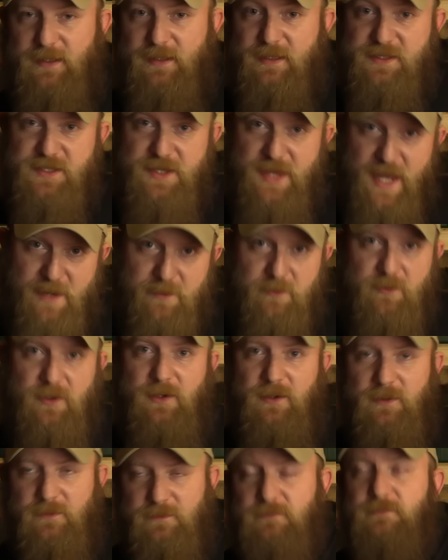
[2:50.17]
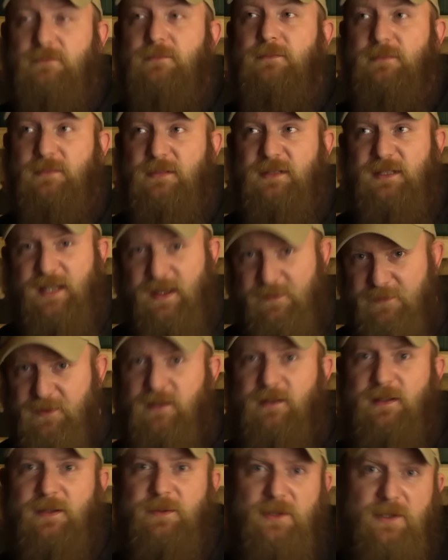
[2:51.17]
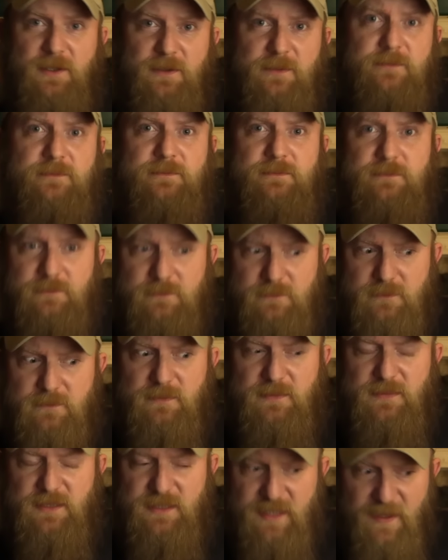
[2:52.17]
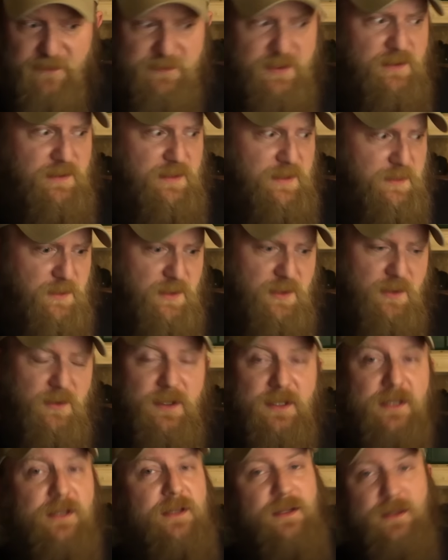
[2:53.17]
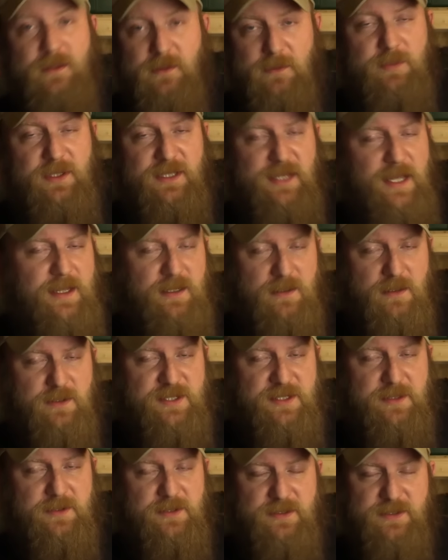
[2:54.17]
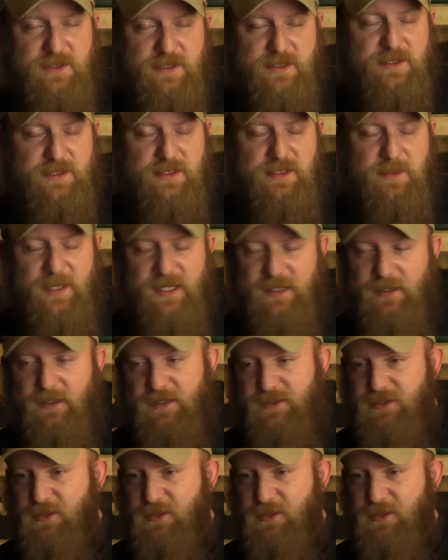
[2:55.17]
Is that real? Definitely real. Definitely real. But they can also use just about any